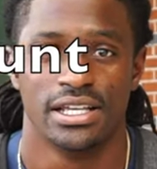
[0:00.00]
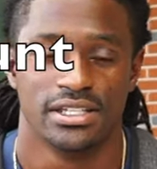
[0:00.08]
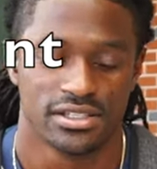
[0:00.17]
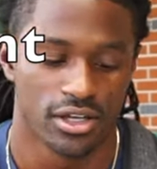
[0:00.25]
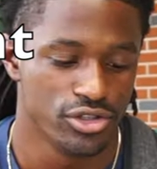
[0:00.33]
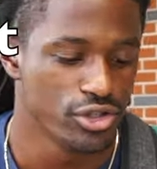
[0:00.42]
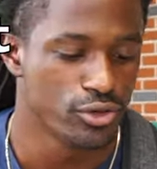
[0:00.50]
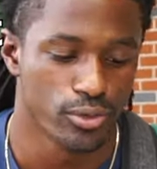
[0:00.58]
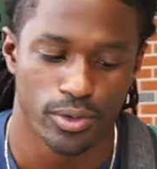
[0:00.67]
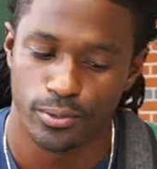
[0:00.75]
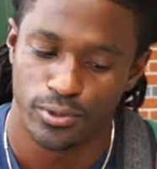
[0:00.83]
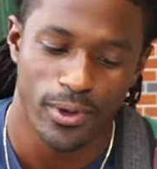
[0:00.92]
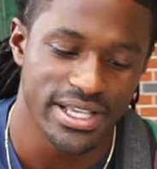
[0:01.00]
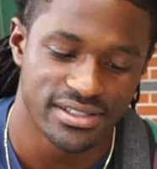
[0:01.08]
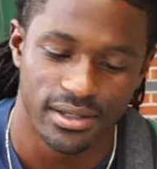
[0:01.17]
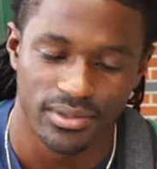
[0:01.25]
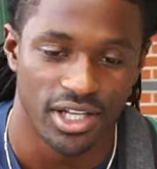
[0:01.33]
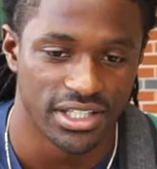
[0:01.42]
So you can write
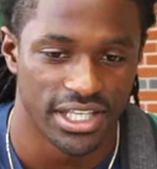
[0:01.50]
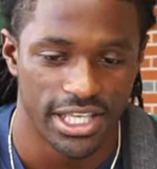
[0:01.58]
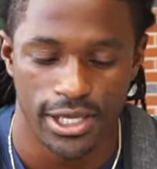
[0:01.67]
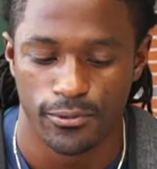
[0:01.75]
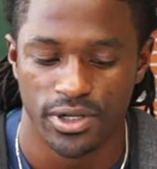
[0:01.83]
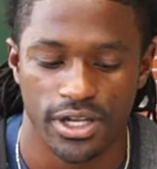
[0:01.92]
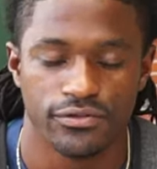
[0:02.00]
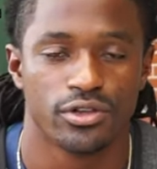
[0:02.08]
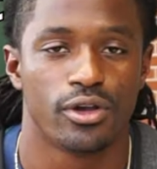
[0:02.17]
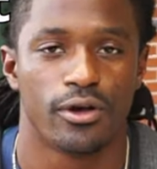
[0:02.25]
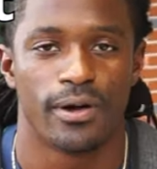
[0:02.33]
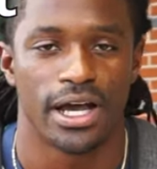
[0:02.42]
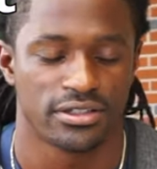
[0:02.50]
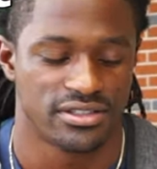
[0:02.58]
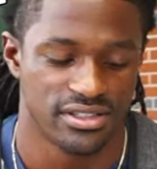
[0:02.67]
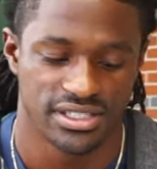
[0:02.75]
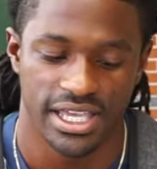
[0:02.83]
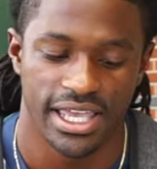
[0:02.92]
something on your hand whenever you go out
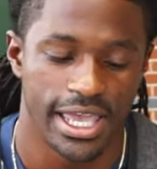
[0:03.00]
to say,